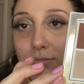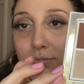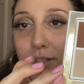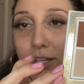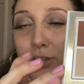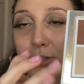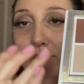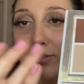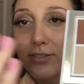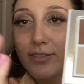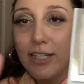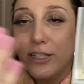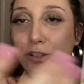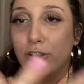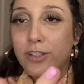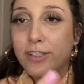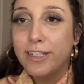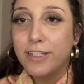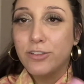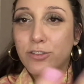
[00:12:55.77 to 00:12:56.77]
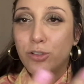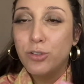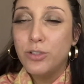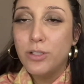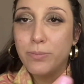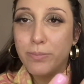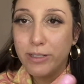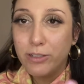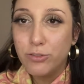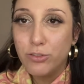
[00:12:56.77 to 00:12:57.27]
they look like
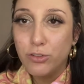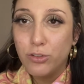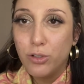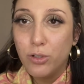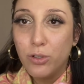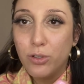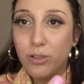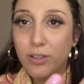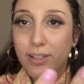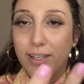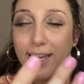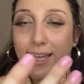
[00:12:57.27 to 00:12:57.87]
two-dimensional,